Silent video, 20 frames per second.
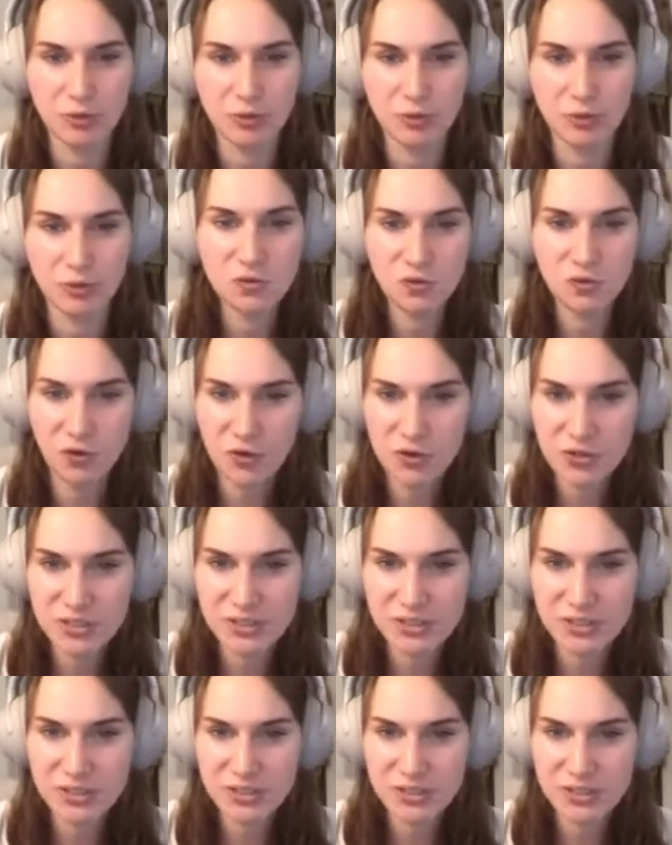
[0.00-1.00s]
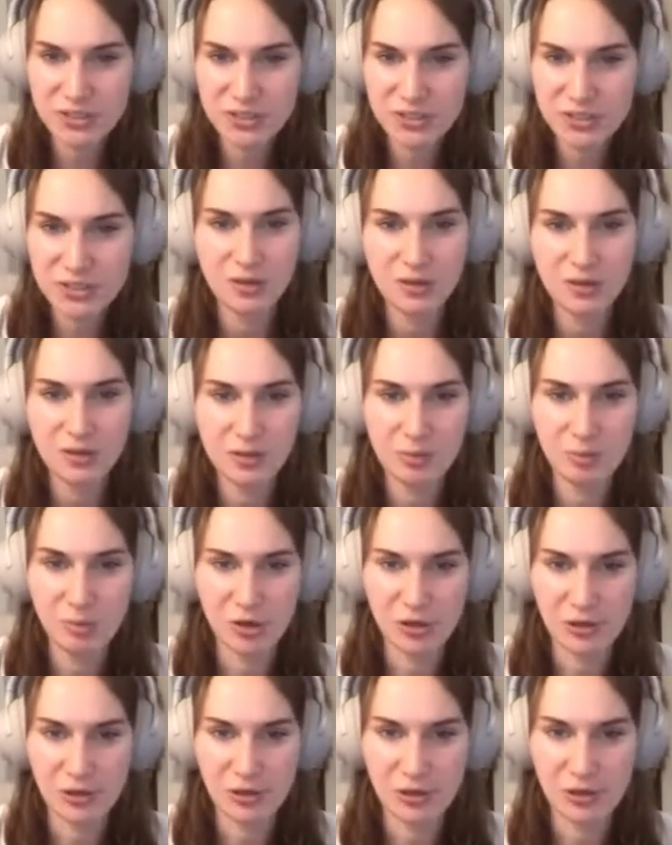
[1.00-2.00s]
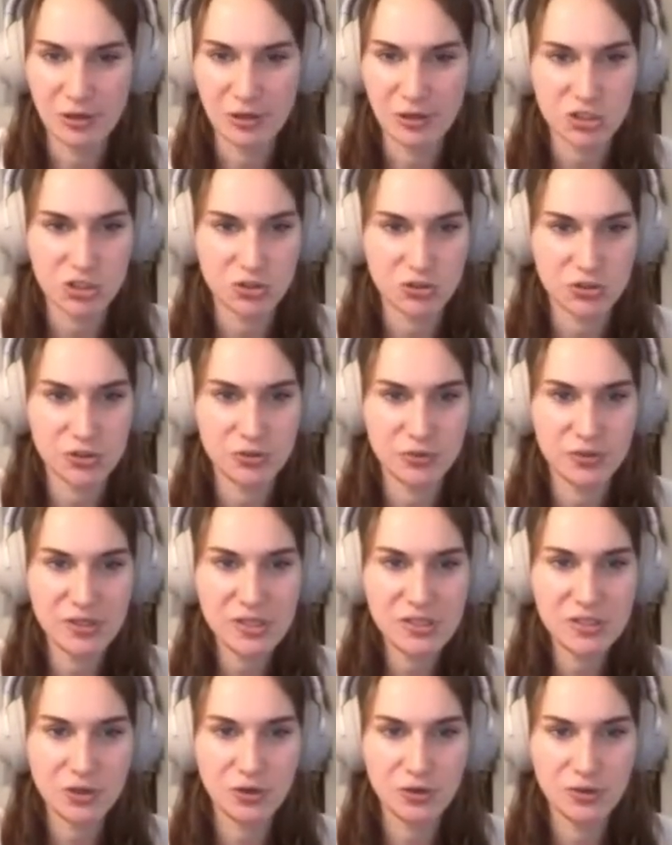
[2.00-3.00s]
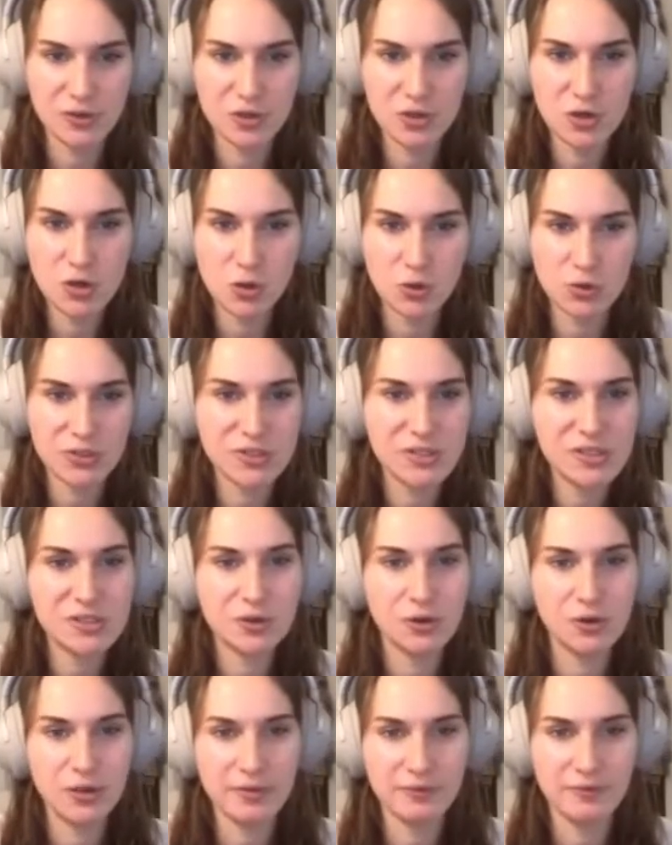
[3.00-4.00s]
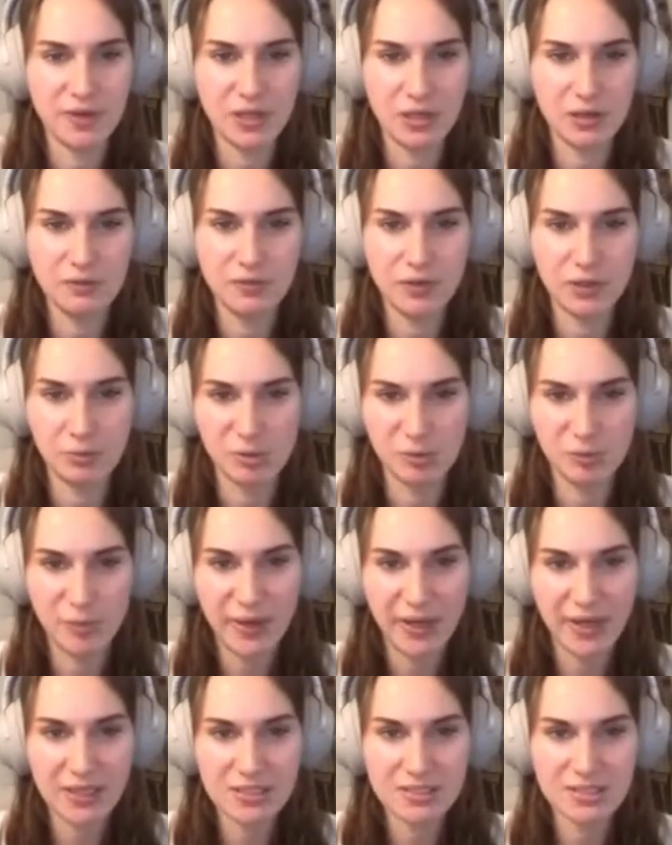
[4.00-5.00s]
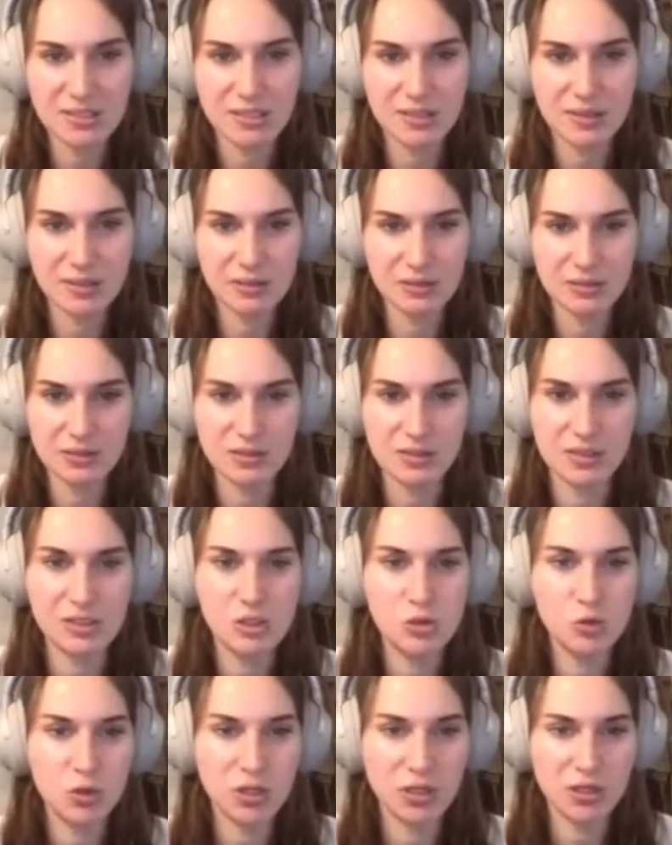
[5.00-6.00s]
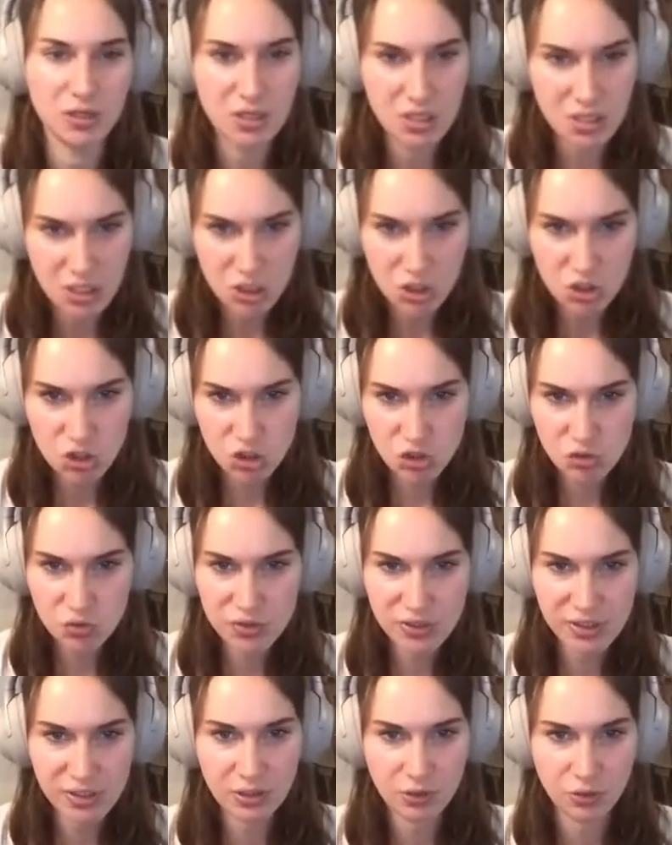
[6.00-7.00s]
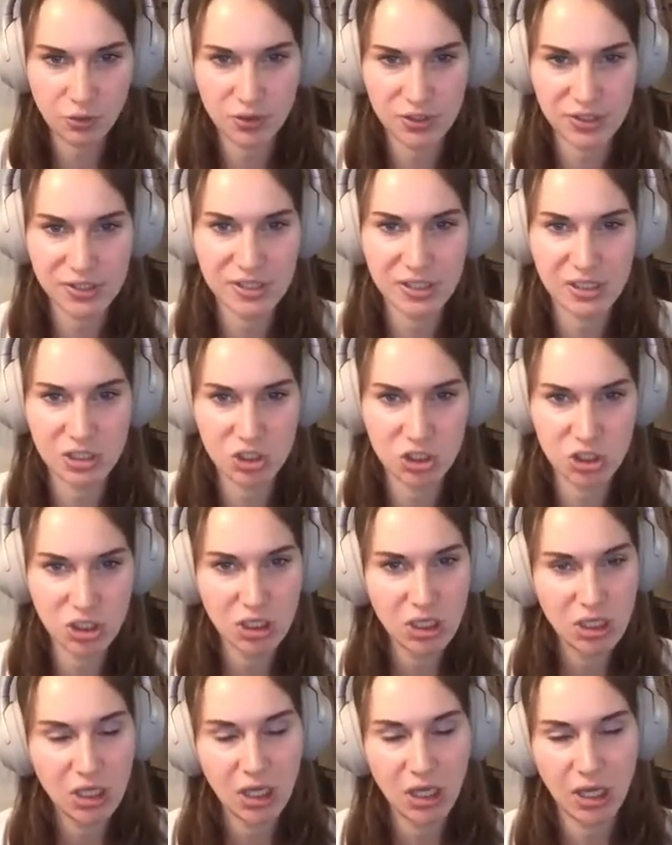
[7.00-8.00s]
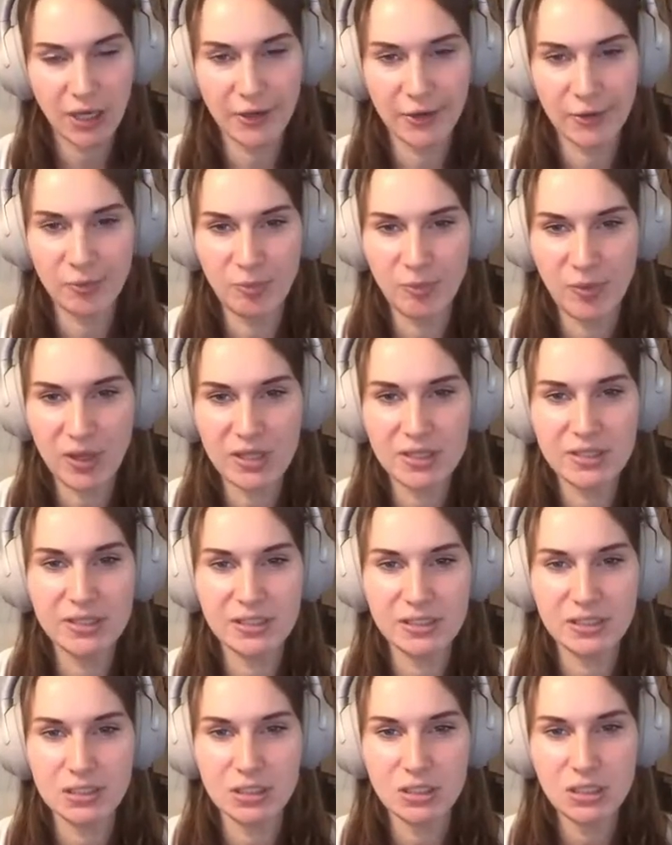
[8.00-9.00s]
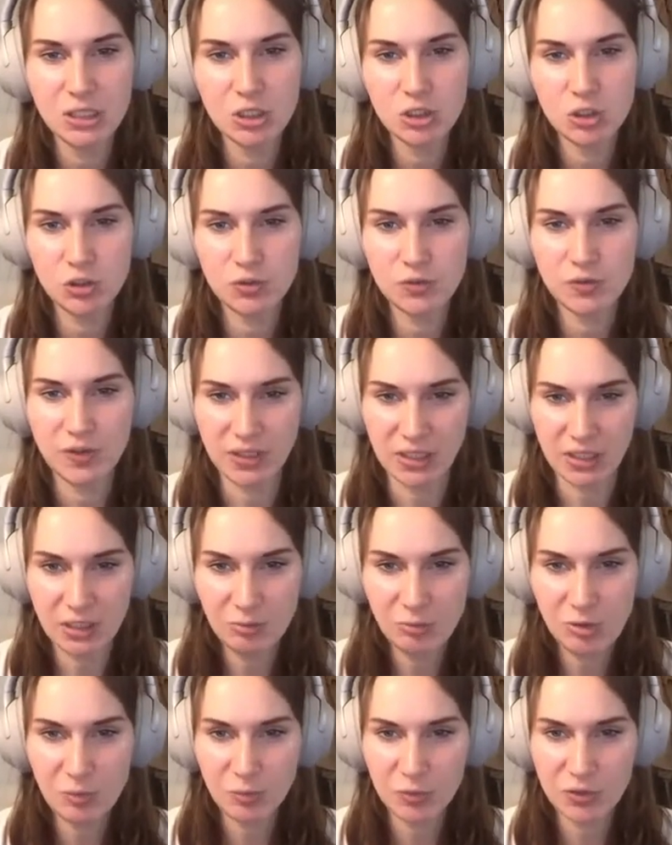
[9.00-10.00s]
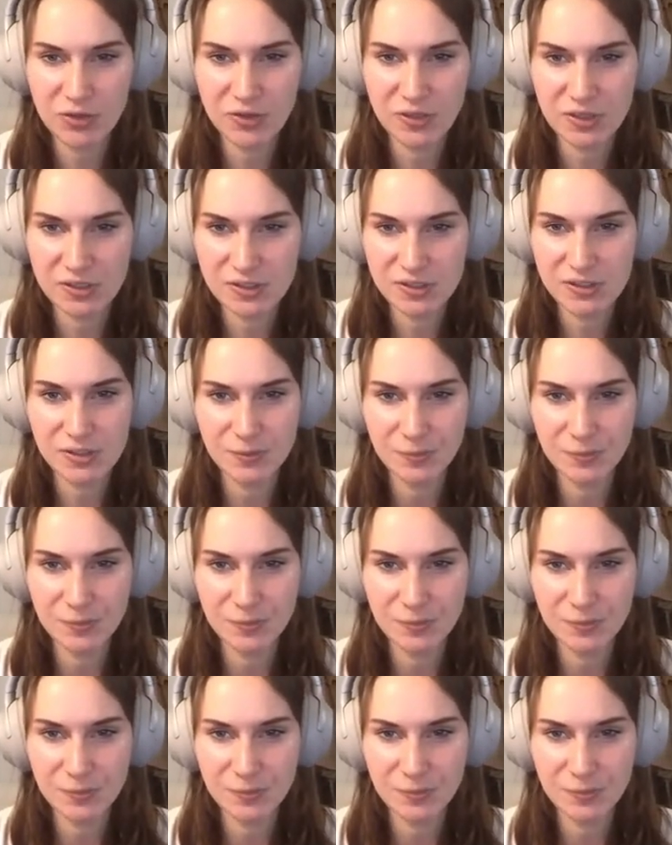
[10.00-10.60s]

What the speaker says: You first find the model architecture. So these are all the nodes, these are all the available paths that you can choose in the course stage. And then they come up with this